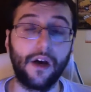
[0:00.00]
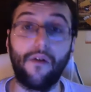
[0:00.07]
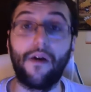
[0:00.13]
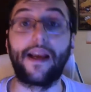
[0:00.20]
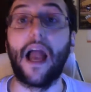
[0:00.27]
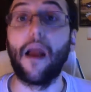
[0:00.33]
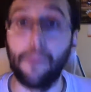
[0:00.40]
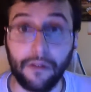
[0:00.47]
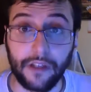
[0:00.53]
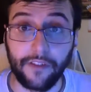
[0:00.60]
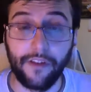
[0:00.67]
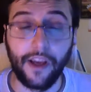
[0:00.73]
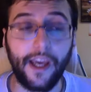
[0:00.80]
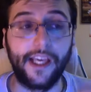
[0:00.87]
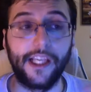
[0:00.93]
like I
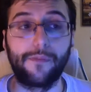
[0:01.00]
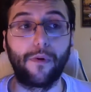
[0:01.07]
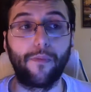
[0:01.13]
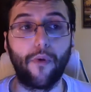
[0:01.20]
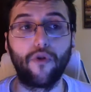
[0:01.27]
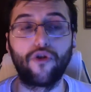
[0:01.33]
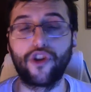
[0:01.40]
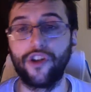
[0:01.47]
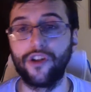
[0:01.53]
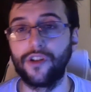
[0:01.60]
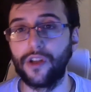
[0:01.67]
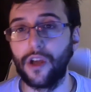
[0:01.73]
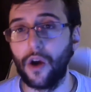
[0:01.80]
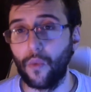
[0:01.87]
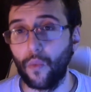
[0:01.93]
believe, his
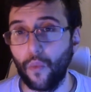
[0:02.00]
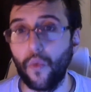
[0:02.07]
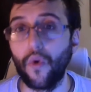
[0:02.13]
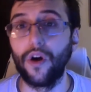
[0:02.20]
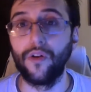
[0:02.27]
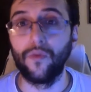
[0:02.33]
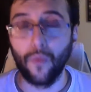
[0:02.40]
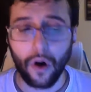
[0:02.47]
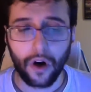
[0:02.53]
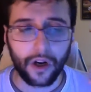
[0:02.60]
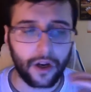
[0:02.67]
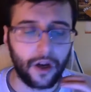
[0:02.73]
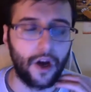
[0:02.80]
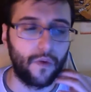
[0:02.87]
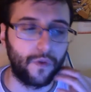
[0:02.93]
proportions wouldn't work,